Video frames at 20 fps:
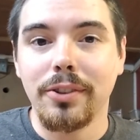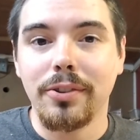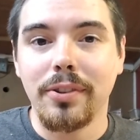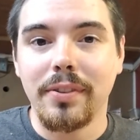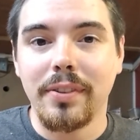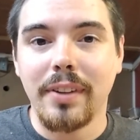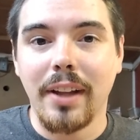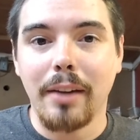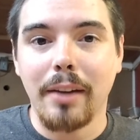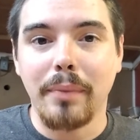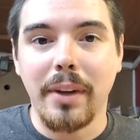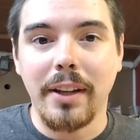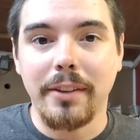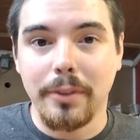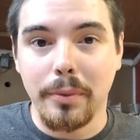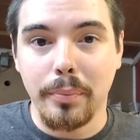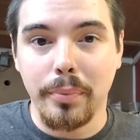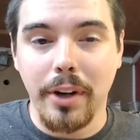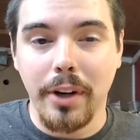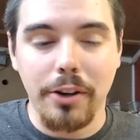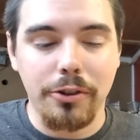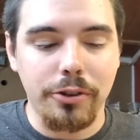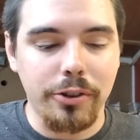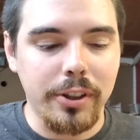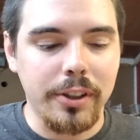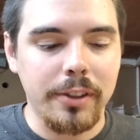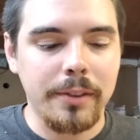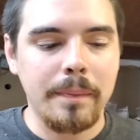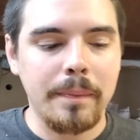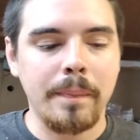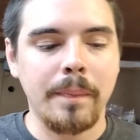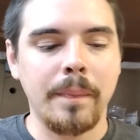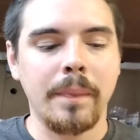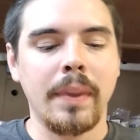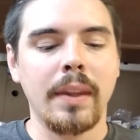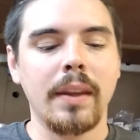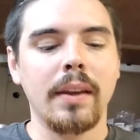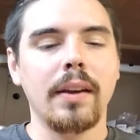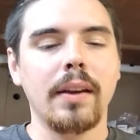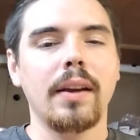It's not made for pressure.
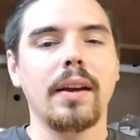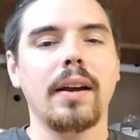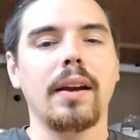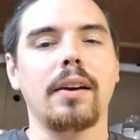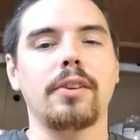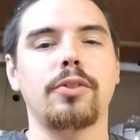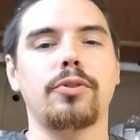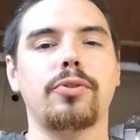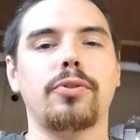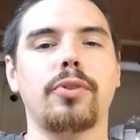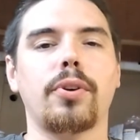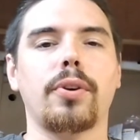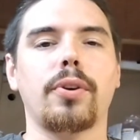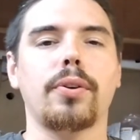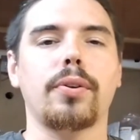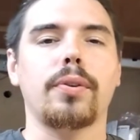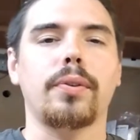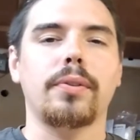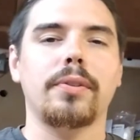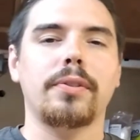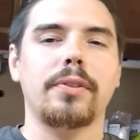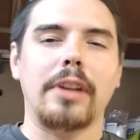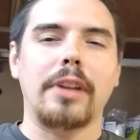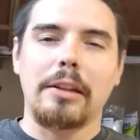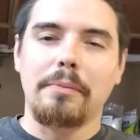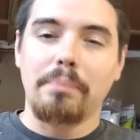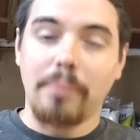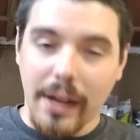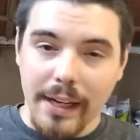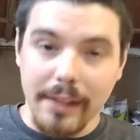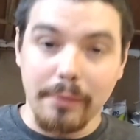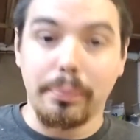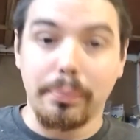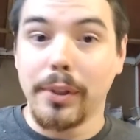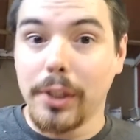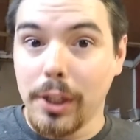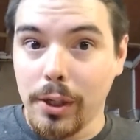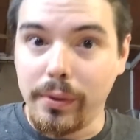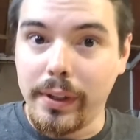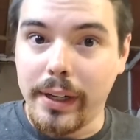So it might
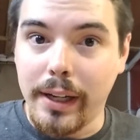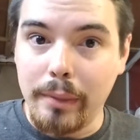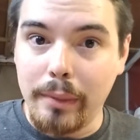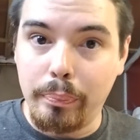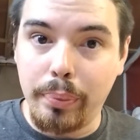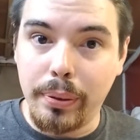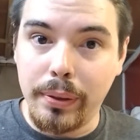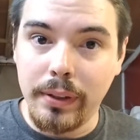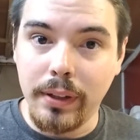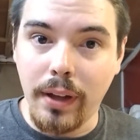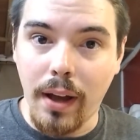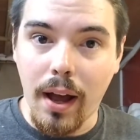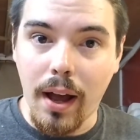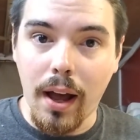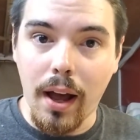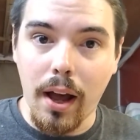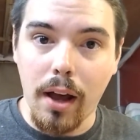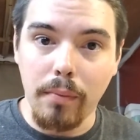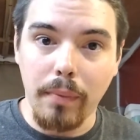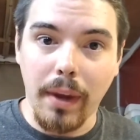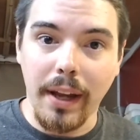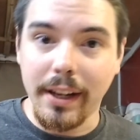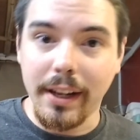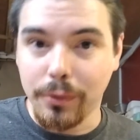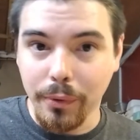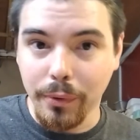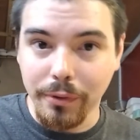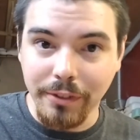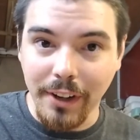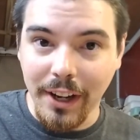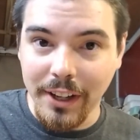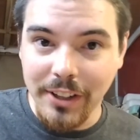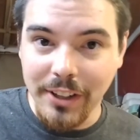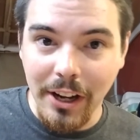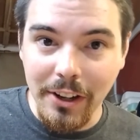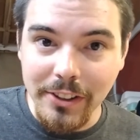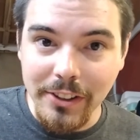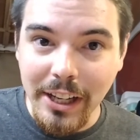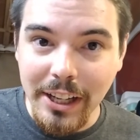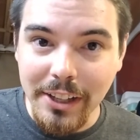blow up. I guess we'll find
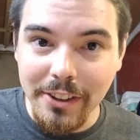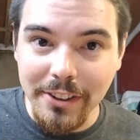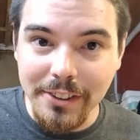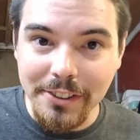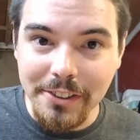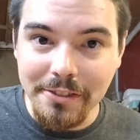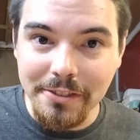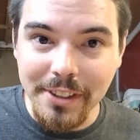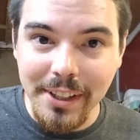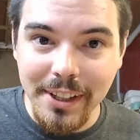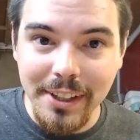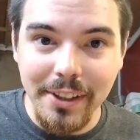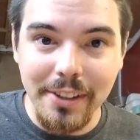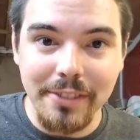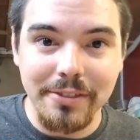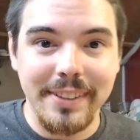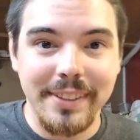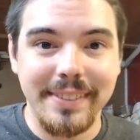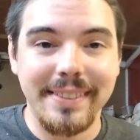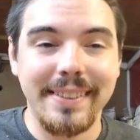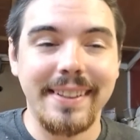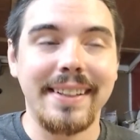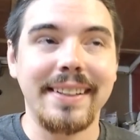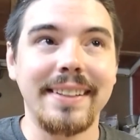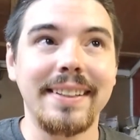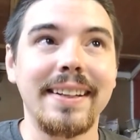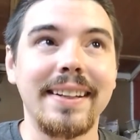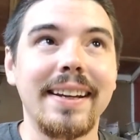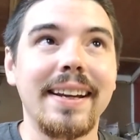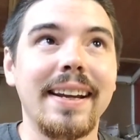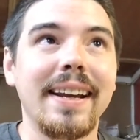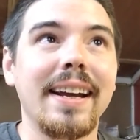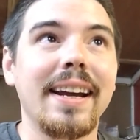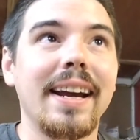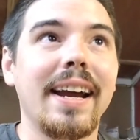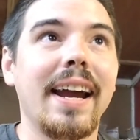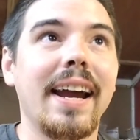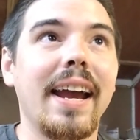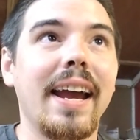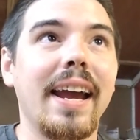out later in the video if it did.
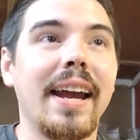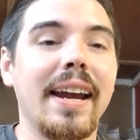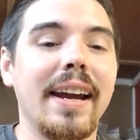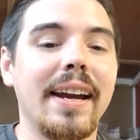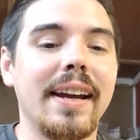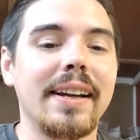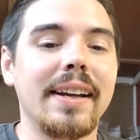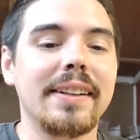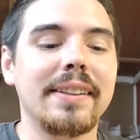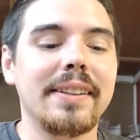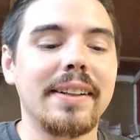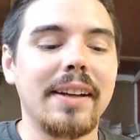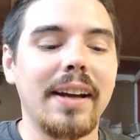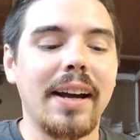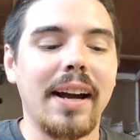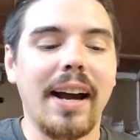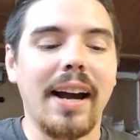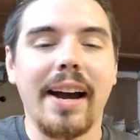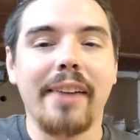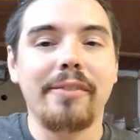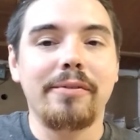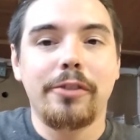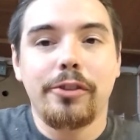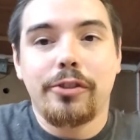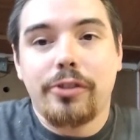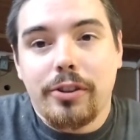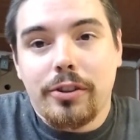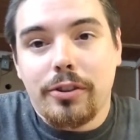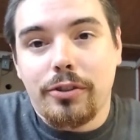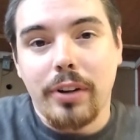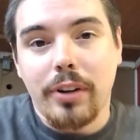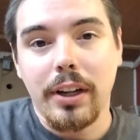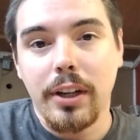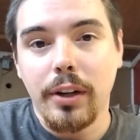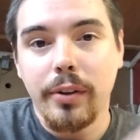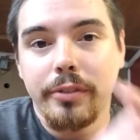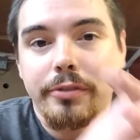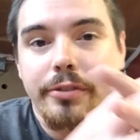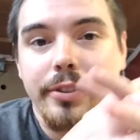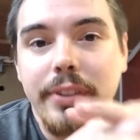And I'm just going to try
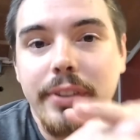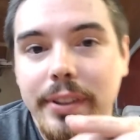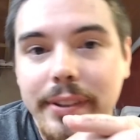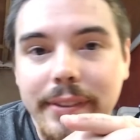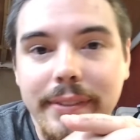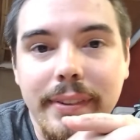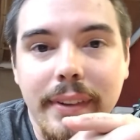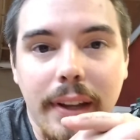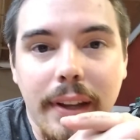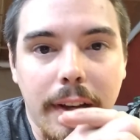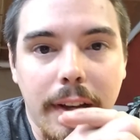going for this.